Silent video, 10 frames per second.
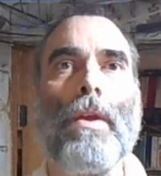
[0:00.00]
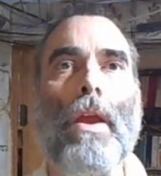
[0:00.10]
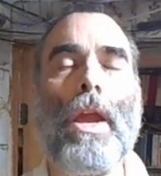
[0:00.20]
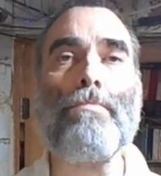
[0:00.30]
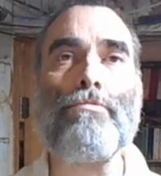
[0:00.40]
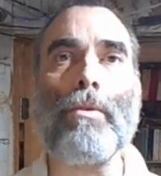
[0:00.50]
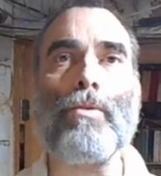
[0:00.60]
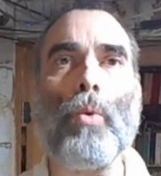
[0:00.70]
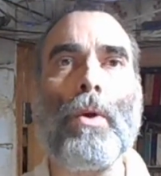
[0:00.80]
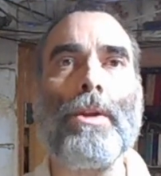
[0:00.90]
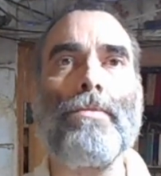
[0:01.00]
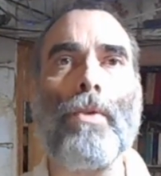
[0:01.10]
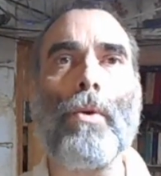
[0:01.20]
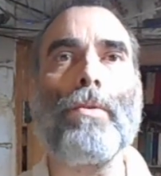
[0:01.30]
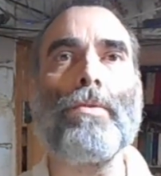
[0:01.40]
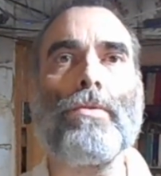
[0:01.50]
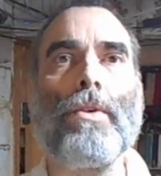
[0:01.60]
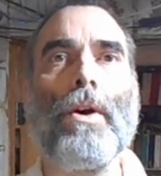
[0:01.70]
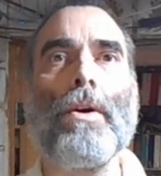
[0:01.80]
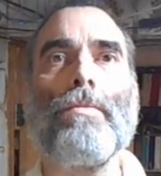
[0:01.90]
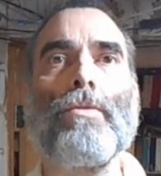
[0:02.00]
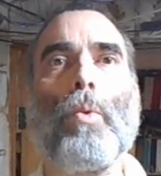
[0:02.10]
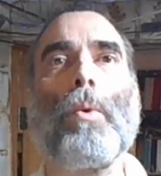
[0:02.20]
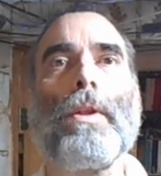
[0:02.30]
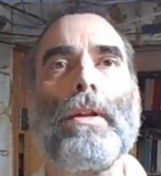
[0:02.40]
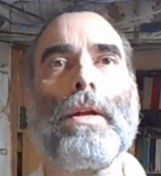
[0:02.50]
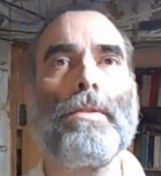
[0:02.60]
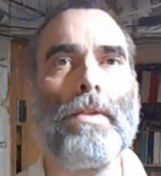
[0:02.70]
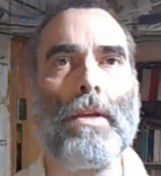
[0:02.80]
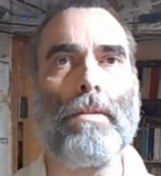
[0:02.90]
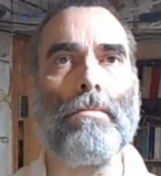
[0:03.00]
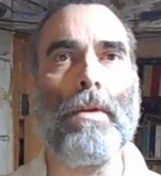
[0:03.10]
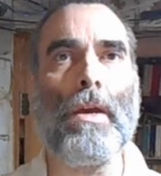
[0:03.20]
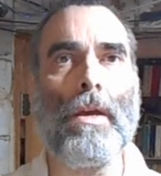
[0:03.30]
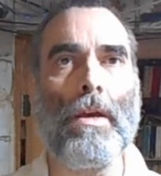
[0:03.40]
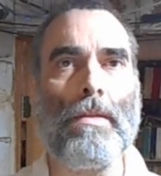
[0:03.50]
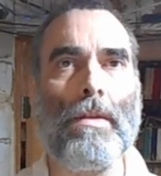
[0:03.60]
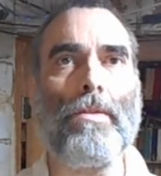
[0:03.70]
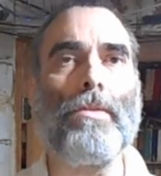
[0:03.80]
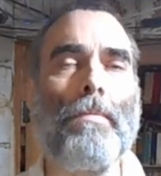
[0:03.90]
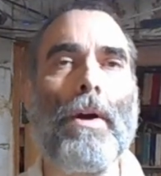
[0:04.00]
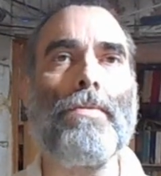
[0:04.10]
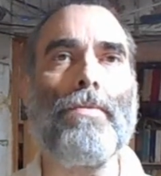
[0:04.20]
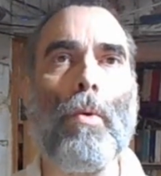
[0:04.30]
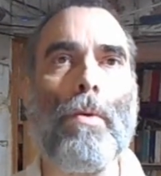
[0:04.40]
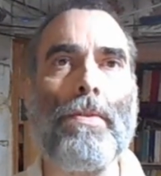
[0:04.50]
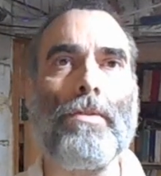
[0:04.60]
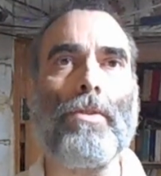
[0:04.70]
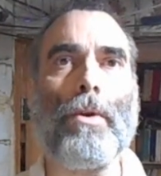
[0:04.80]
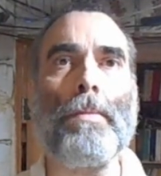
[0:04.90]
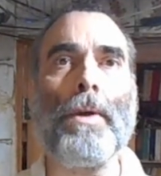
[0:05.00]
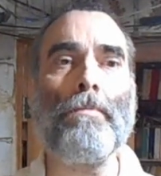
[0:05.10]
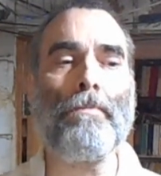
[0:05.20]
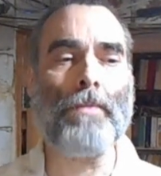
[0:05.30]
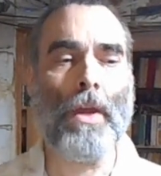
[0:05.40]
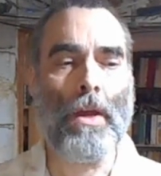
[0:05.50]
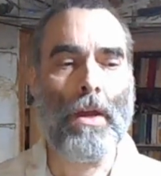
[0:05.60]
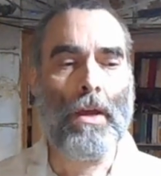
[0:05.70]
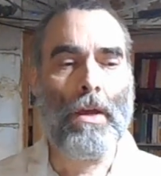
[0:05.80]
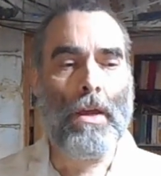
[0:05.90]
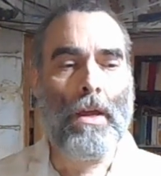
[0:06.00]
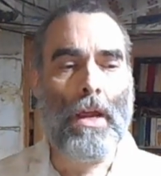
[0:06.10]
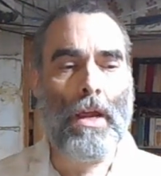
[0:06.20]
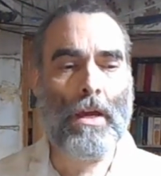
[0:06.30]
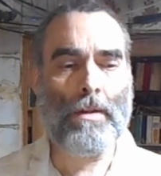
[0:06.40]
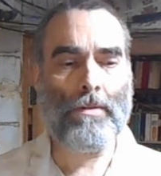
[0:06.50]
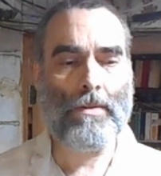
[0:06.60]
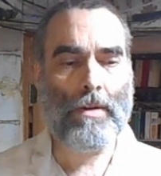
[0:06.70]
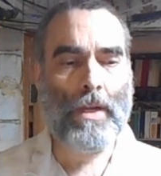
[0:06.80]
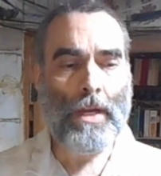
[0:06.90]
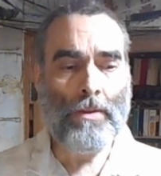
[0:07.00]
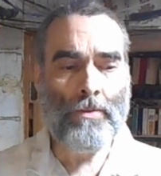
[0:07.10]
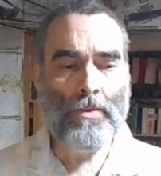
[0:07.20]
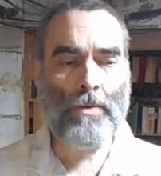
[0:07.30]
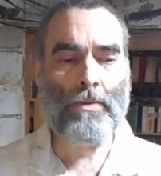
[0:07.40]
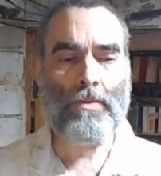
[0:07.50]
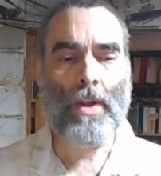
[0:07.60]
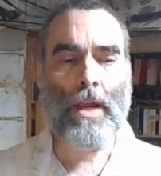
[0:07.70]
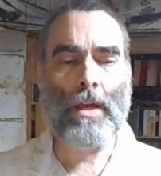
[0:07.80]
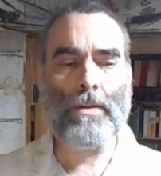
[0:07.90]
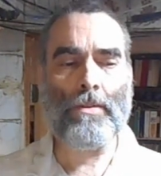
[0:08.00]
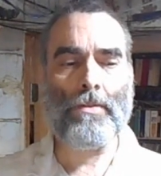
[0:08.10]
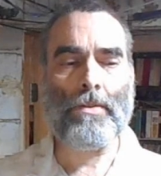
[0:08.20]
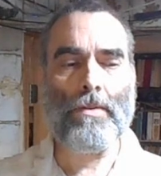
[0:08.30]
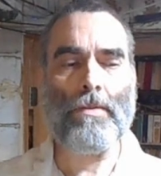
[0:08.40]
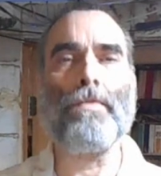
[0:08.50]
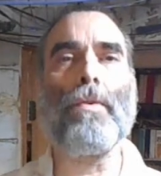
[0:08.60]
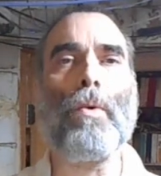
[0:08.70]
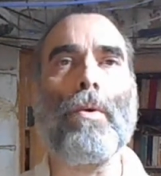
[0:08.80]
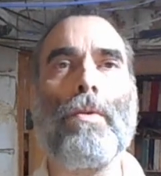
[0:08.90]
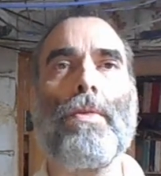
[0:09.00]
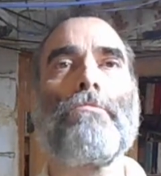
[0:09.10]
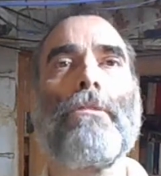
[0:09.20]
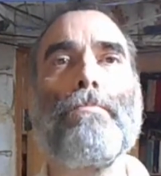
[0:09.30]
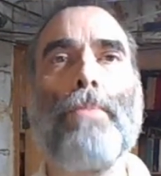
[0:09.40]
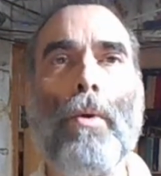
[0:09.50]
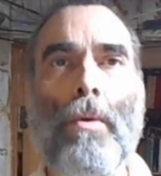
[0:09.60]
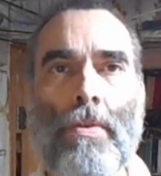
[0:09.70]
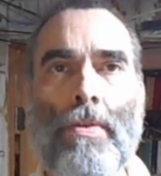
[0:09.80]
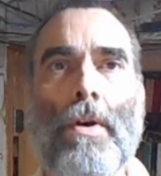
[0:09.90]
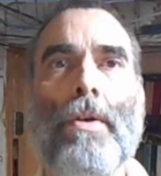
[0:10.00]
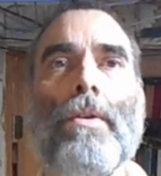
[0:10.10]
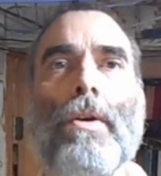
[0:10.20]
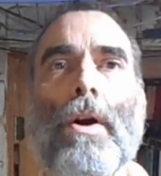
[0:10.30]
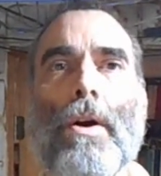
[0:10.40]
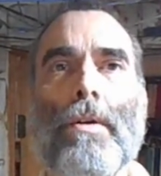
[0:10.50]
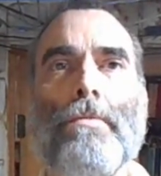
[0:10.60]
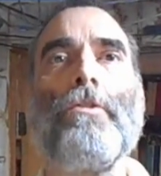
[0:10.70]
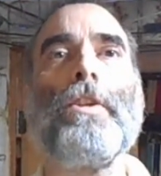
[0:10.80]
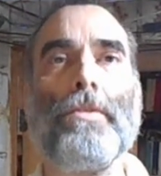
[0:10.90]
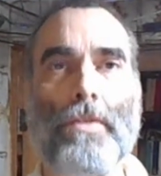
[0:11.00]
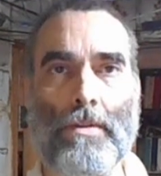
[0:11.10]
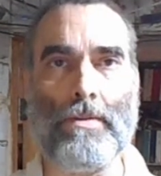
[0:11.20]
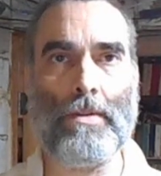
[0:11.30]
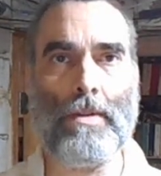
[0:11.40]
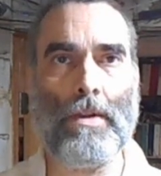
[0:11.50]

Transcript: April 21st of 2019. This is my fourth sermon, and Easter stands for the rebirth of Jesus.